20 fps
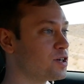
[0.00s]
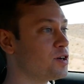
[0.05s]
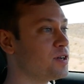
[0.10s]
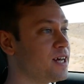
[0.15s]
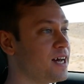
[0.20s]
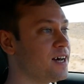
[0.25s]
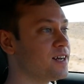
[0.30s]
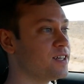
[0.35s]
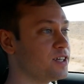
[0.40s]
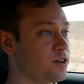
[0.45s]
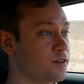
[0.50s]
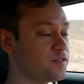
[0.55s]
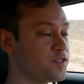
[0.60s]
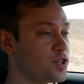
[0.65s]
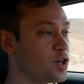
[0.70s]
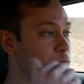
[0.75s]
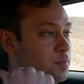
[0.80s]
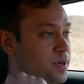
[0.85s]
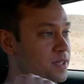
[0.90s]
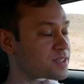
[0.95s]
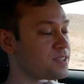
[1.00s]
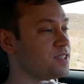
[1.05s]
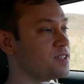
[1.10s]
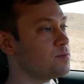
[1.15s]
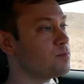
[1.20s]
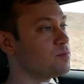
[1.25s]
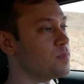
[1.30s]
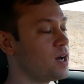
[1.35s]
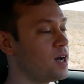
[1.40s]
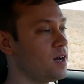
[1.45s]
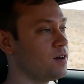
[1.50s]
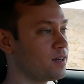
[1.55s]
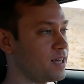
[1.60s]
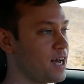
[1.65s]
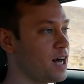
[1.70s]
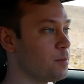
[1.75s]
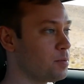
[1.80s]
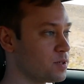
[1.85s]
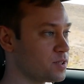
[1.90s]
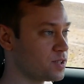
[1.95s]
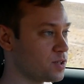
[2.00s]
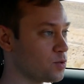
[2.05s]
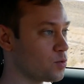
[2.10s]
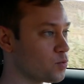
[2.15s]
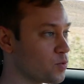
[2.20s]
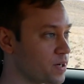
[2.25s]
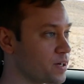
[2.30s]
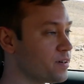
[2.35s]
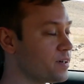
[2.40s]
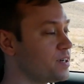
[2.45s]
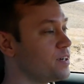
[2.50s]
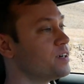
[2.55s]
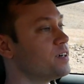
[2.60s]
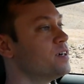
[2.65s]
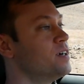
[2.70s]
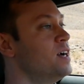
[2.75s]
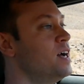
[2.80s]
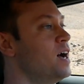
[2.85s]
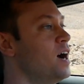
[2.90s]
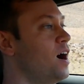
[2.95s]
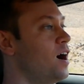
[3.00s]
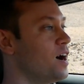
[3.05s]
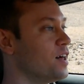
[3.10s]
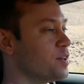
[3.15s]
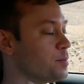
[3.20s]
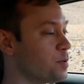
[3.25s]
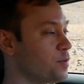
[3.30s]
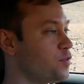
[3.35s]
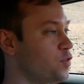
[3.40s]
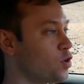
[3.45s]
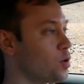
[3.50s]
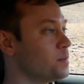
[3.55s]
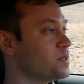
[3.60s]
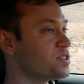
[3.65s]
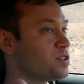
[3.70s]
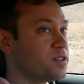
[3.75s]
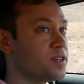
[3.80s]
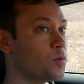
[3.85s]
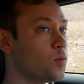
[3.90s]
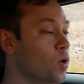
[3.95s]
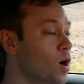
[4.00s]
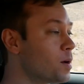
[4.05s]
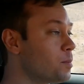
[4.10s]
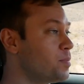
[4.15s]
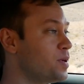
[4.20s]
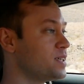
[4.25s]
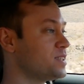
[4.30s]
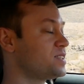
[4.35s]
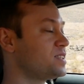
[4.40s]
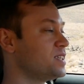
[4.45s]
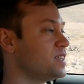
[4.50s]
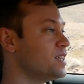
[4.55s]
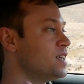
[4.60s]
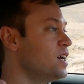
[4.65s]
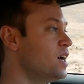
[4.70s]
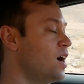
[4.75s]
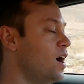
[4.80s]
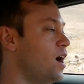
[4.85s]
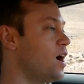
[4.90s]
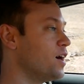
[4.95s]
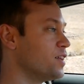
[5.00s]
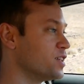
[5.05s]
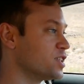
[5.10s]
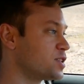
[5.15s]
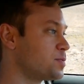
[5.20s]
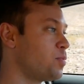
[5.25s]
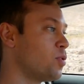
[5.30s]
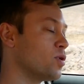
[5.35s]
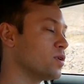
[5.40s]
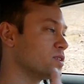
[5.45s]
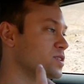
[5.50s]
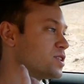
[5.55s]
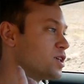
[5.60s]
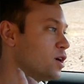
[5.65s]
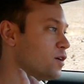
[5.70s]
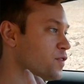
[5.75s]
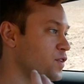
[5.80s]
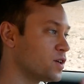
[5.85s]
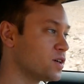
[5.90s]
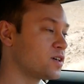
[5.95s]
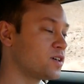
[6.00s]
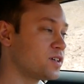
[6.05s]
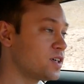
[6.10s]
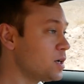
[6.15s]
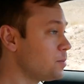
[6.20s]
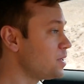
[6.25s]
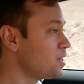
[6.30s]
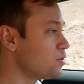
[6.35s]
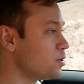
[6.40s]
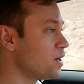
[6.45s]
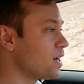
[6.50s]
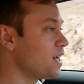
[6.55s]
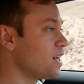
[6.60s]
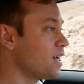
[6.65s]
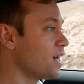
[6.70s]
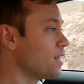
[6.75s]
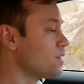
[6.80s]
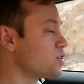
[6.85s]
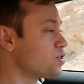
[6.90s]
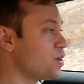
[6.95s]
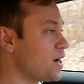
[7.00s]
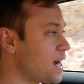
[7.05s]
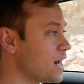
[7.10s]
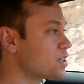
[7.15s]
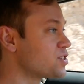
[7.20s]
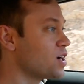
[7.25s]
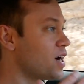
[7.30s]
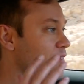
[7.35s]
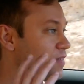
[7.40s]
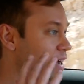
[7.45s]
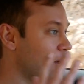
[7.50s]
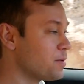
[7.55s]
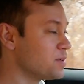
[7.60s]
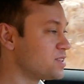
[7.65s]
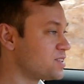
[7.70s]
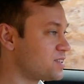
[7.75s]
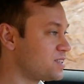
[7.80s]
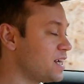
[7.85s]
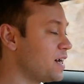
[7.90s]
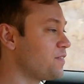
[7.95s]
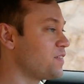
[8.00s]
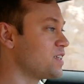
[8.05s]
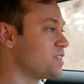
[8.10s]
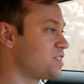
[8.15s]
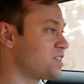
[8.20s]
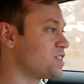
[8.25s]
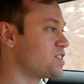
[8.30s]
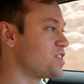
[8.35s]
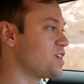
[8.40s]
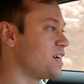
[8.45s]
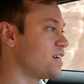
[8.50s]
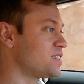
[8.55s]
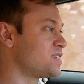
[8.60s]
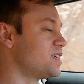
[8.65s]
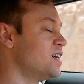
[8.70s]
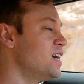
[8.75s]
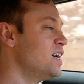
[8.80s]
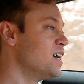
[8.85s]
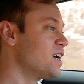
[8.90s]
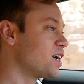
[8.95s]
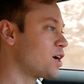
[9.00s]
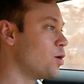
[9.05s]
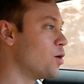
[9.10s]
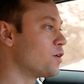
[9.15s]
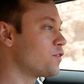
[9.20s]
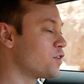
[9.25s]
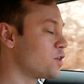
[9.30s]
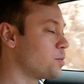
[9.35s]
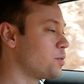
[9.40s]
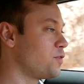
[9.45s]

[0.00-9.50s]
go down, you have two piston uh, calipers in the rear here on the Performance, only one piston on the Sport. So if you're going to be doing any kind of track driving, I would definitely suggest going for the